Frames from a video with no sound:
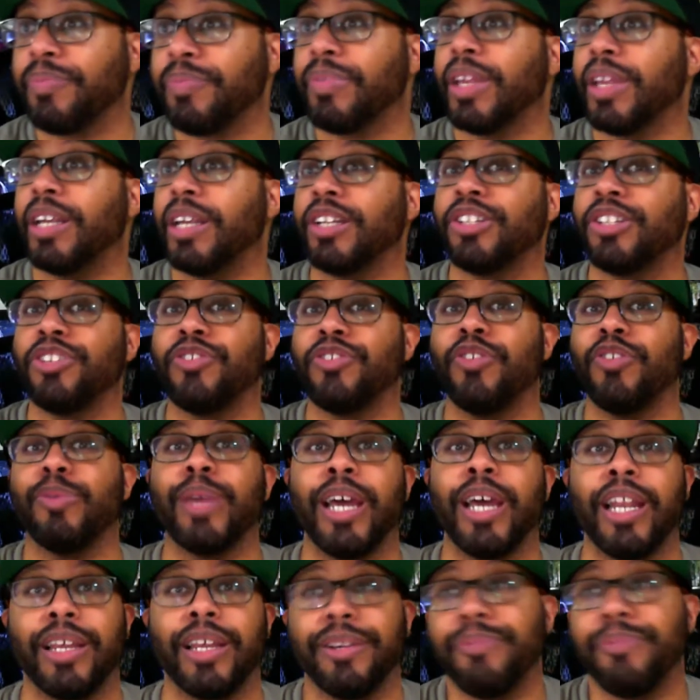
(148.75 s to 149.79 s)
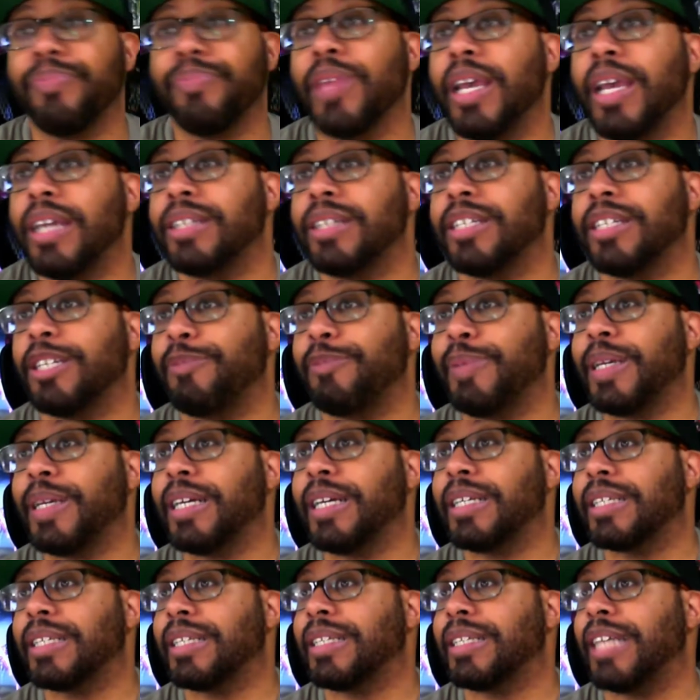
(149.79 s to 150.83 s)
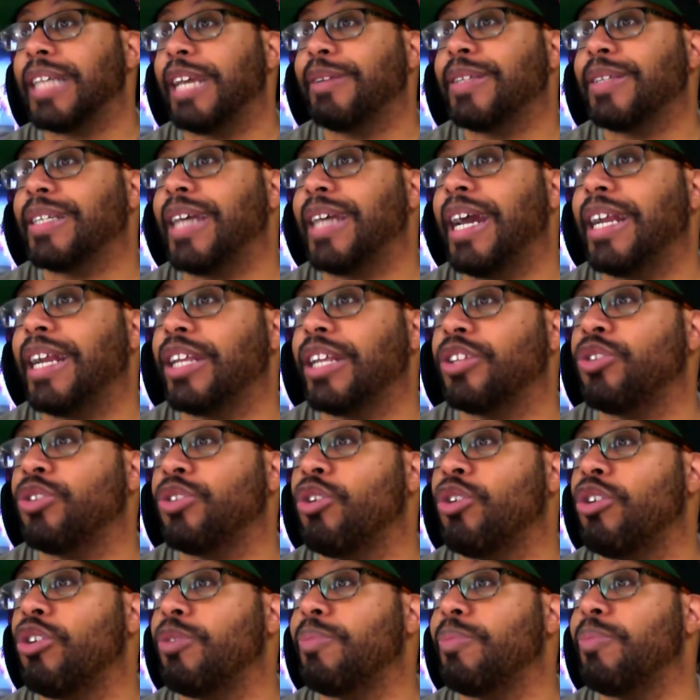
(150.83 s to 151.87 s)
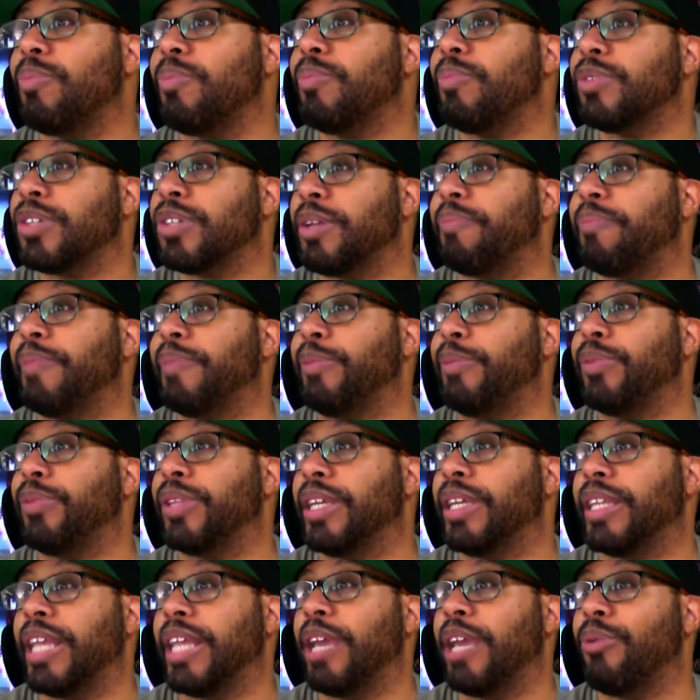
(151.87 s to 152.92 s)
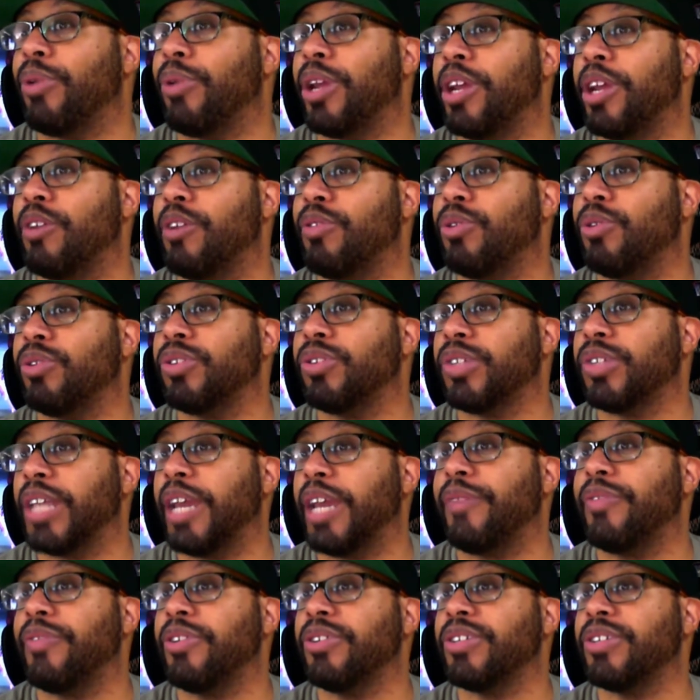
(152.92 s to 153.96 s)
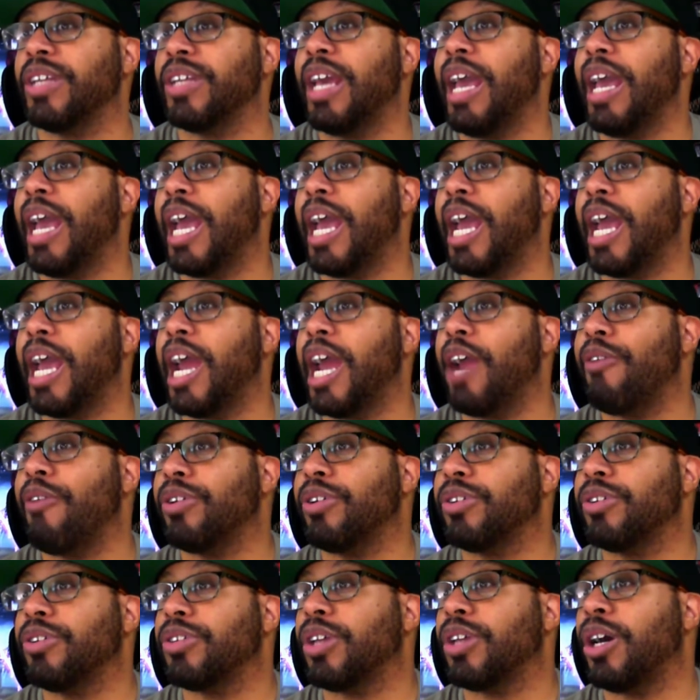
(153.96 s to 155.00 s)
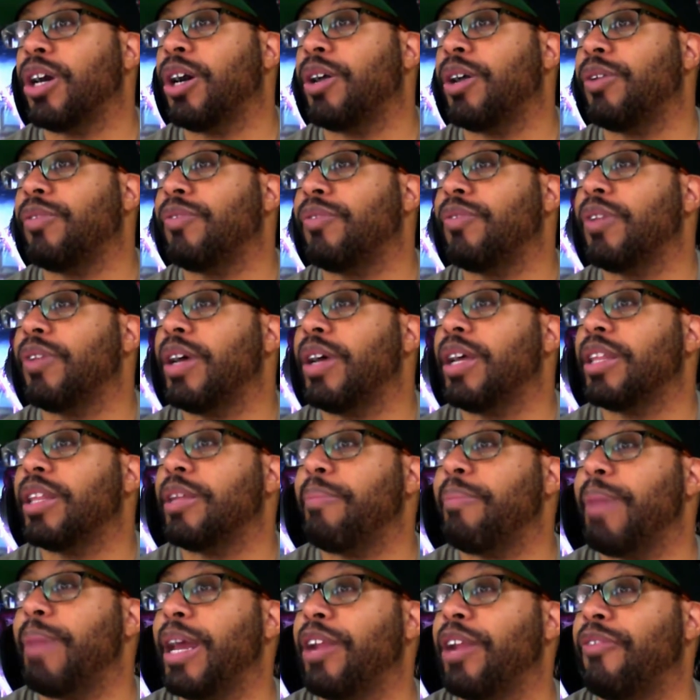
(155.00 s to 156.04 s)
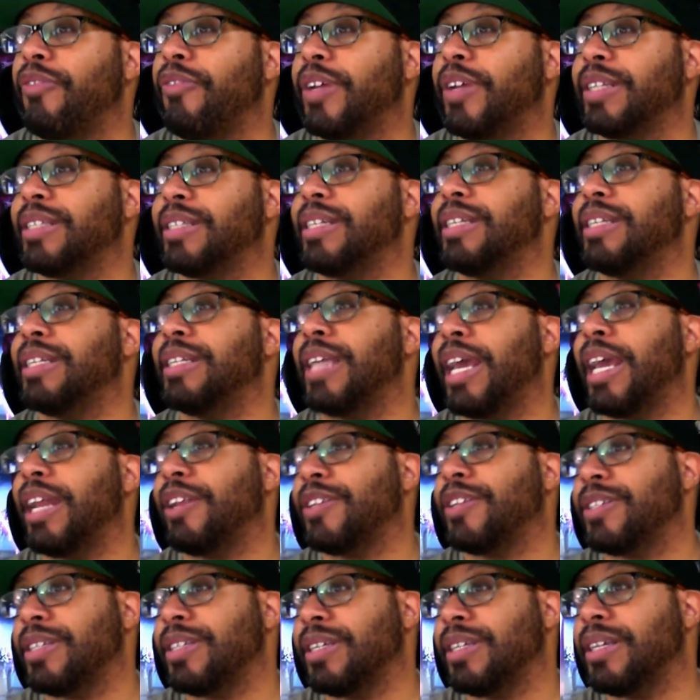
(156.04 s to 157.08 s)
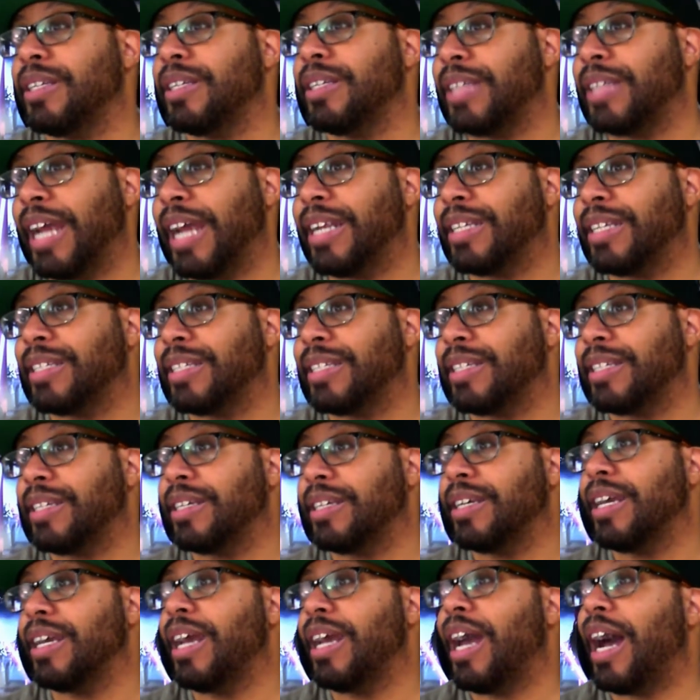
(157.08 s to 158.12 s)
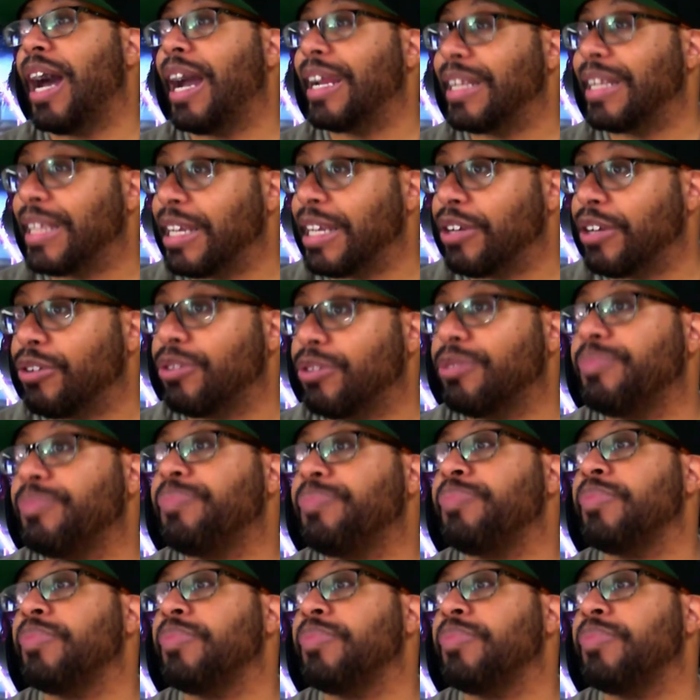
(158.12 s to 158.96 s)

This is from Kelly. It says because the same that taught some people that they were heroes, saviors, inheritors of the manifested dynasty, dynasty ideal,